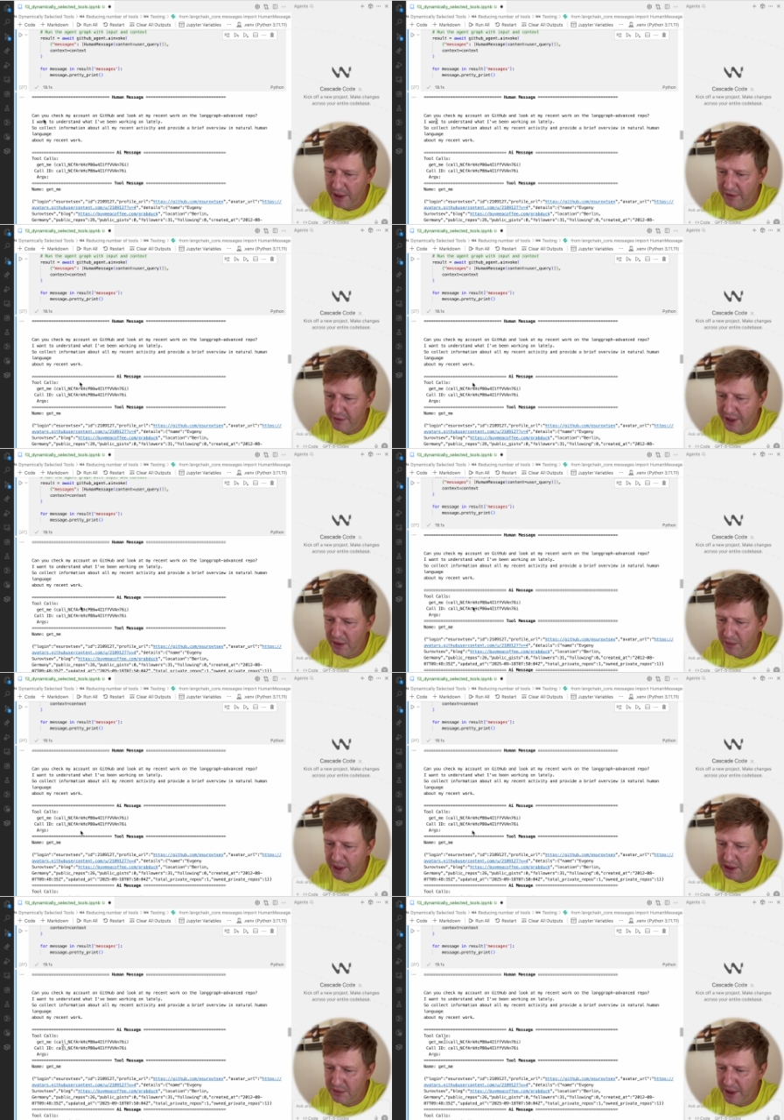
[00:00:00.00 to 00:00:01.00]
We have a
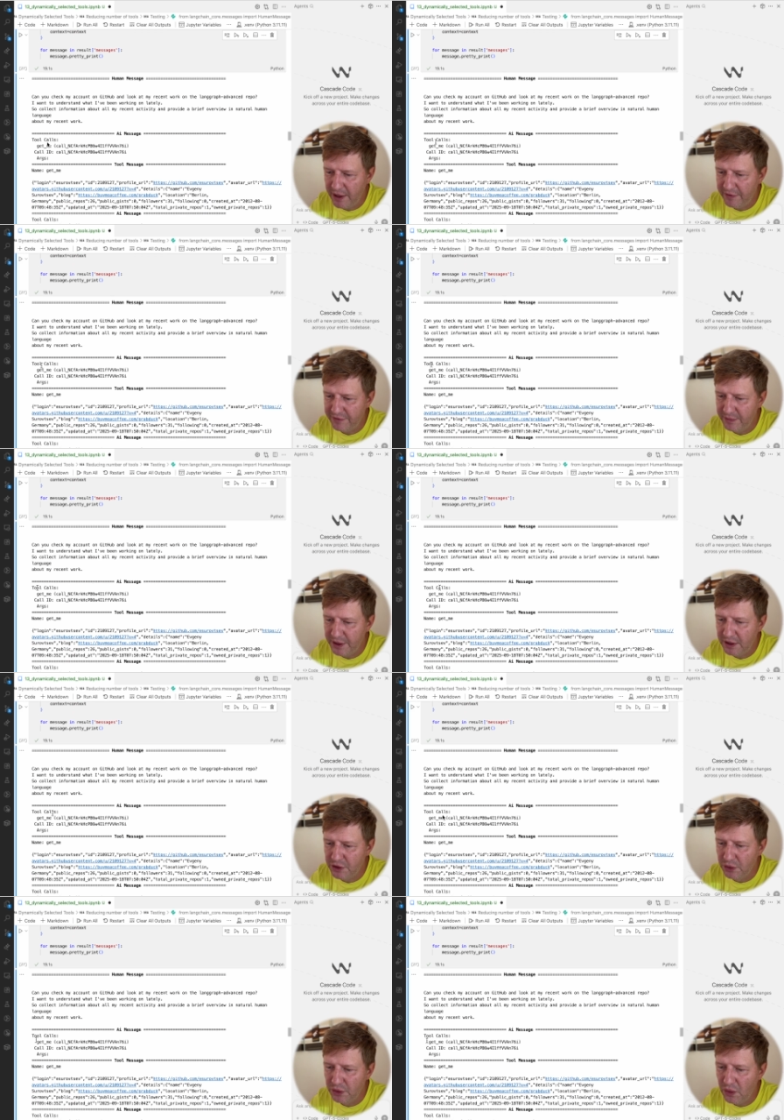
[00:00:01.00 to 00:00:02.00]
request, we have immediately
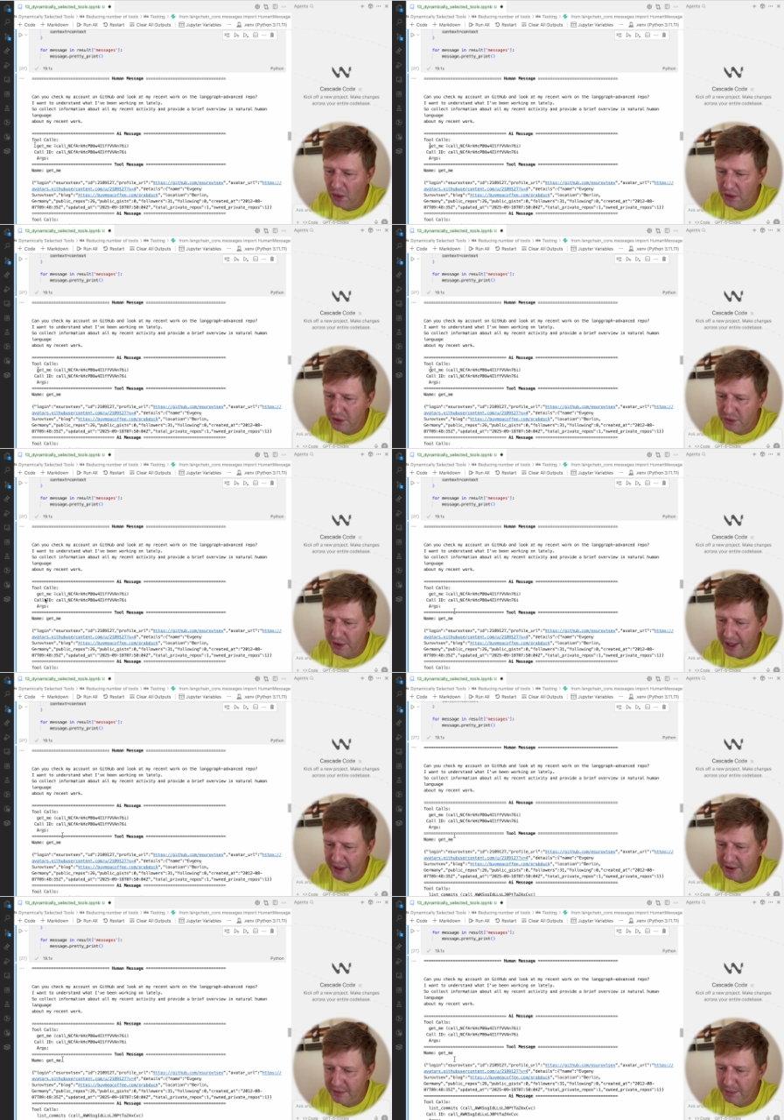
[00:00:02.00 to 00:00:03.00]
tool call to
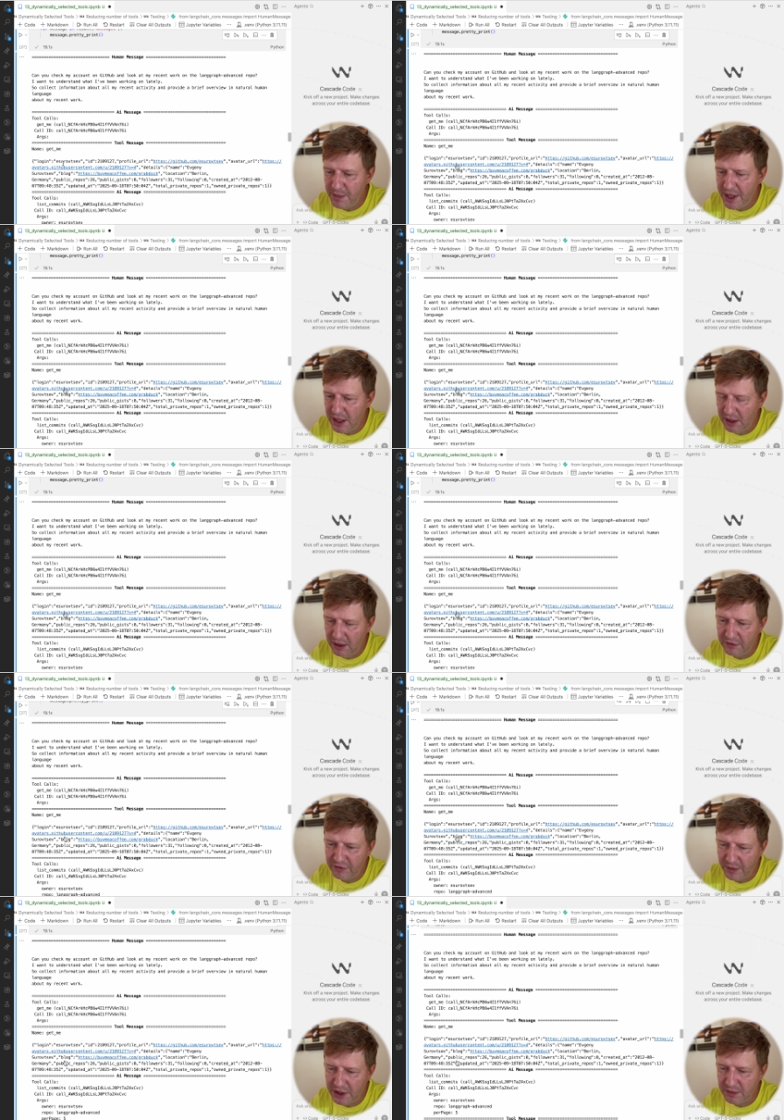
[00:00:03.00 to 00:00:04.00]
getting me
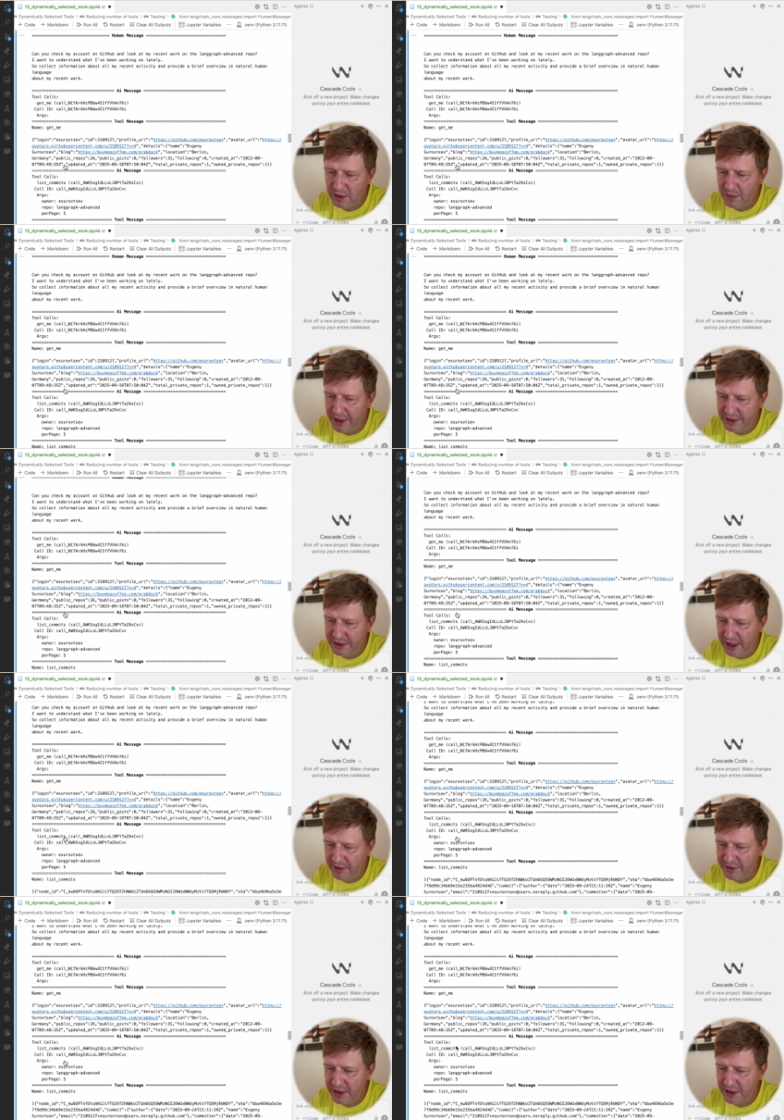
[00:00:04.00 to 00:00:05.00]
information about
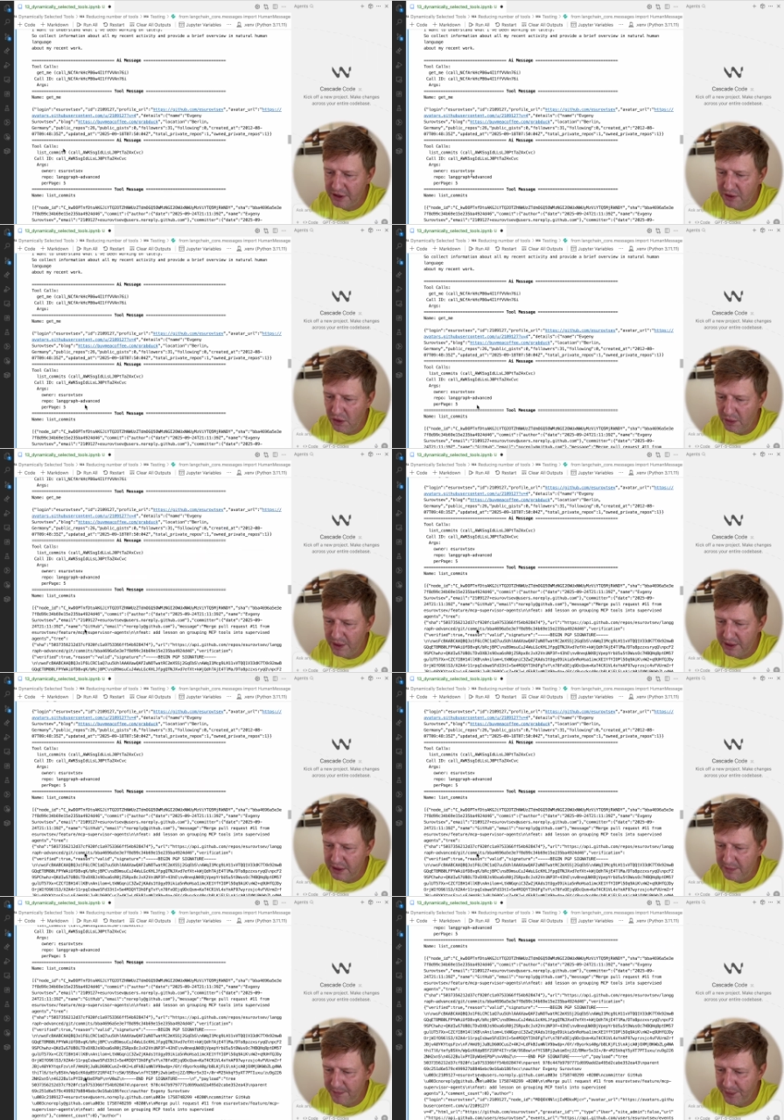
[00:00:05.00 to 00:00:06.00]
myself, then list
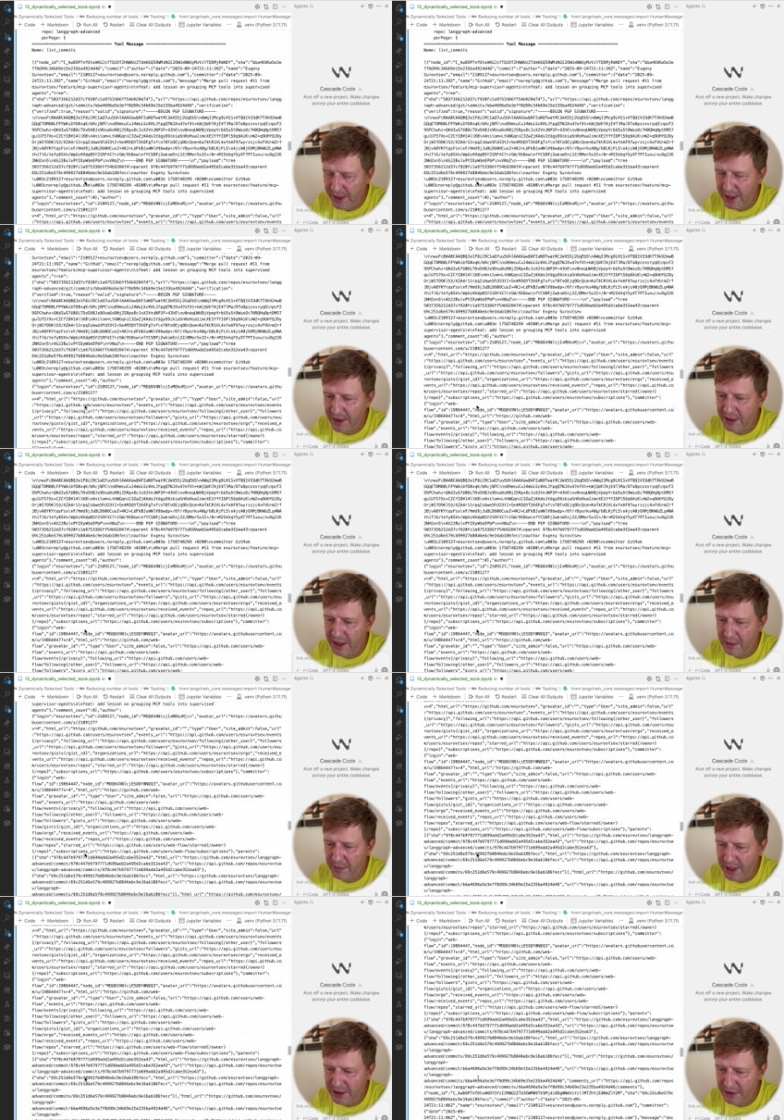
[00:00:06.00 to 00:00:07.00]
commits, and then
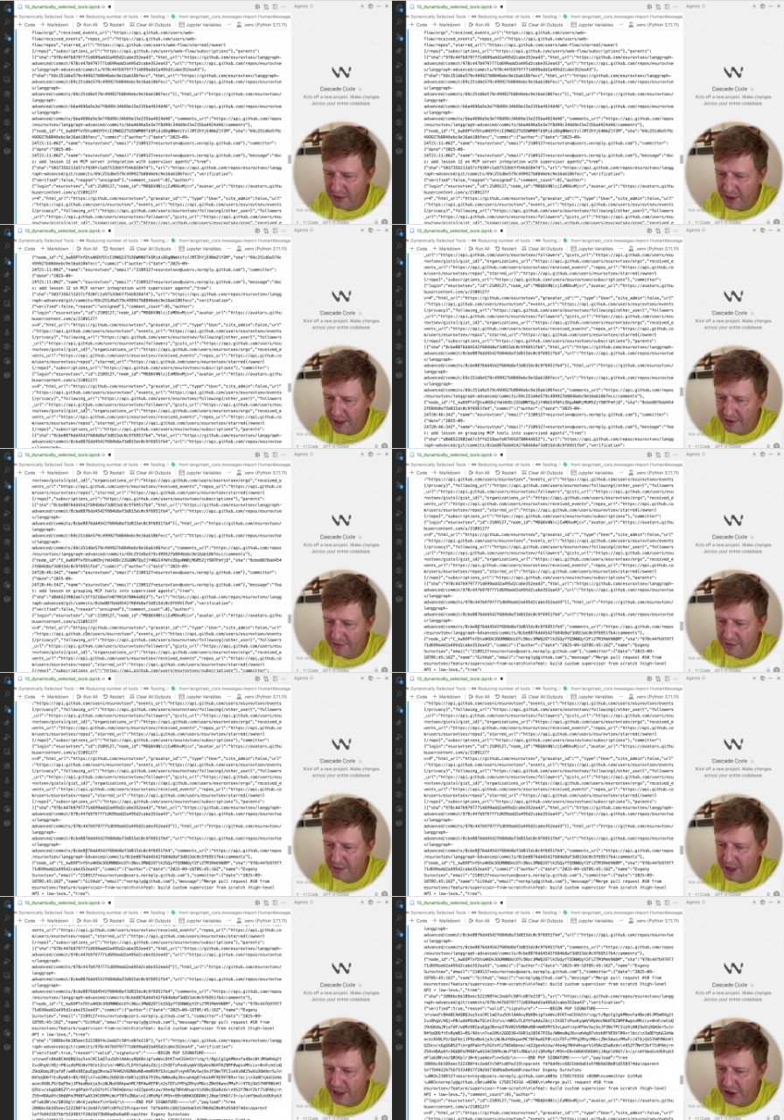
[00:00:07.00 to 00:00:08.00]
based on that
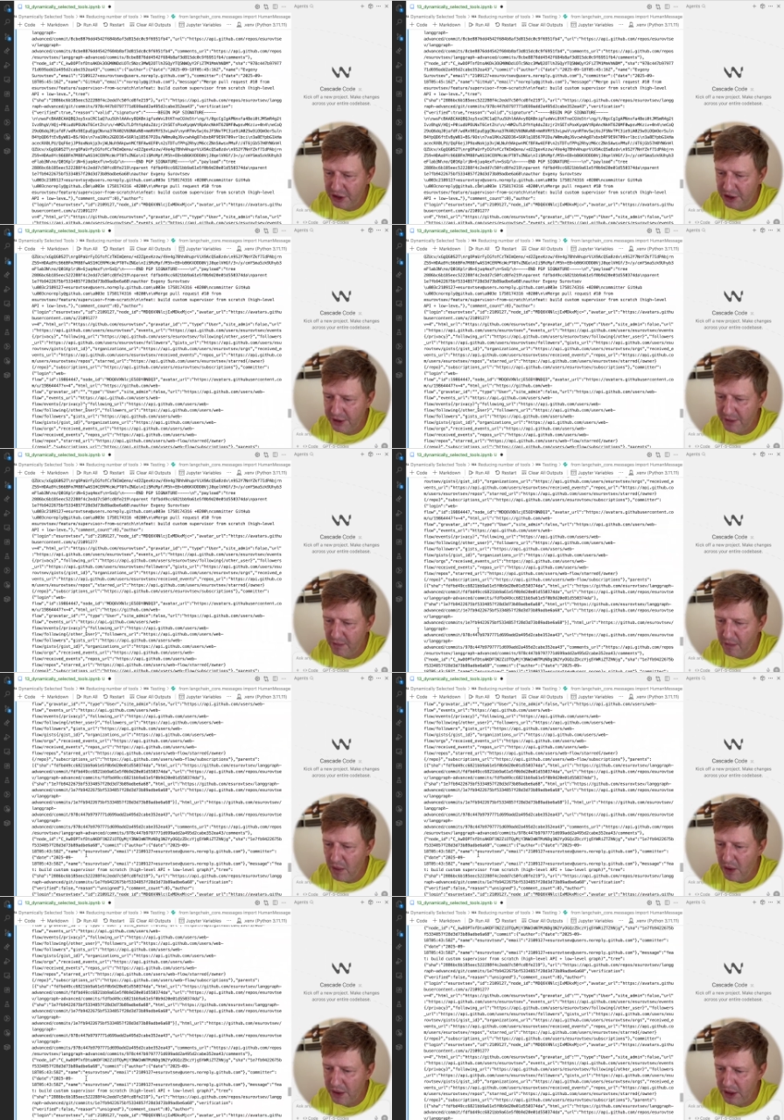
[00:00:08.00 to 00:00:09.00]
information, the
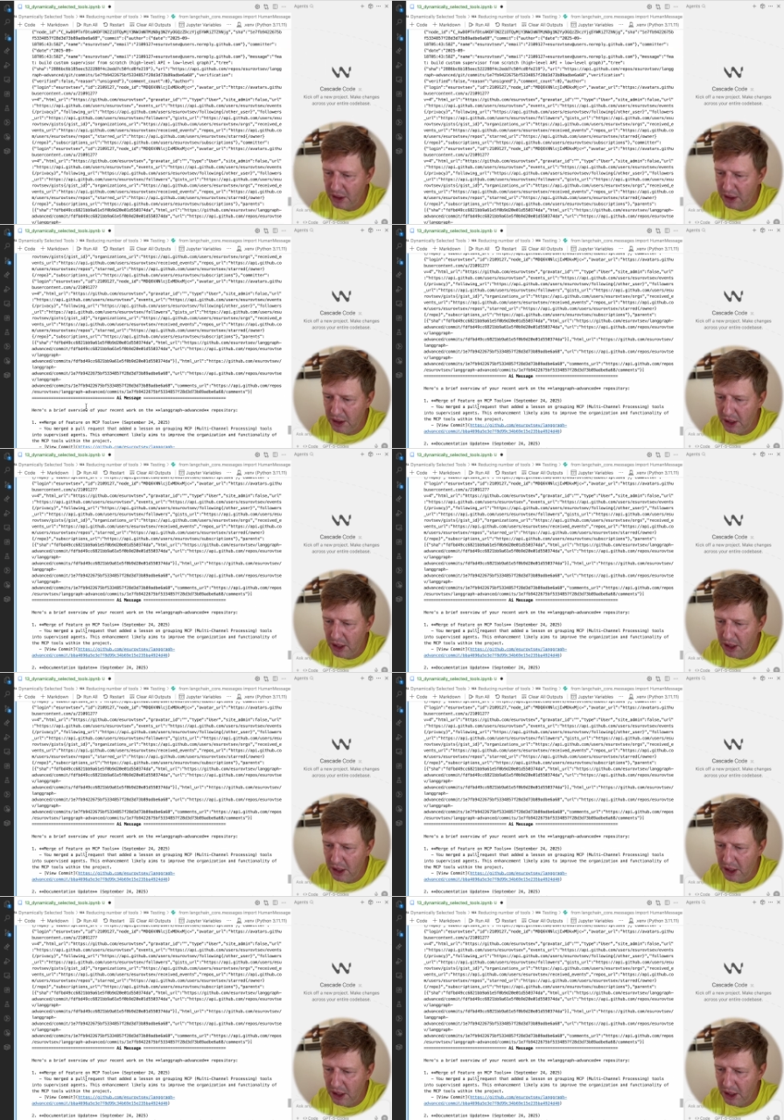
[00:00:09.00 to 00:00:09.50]
model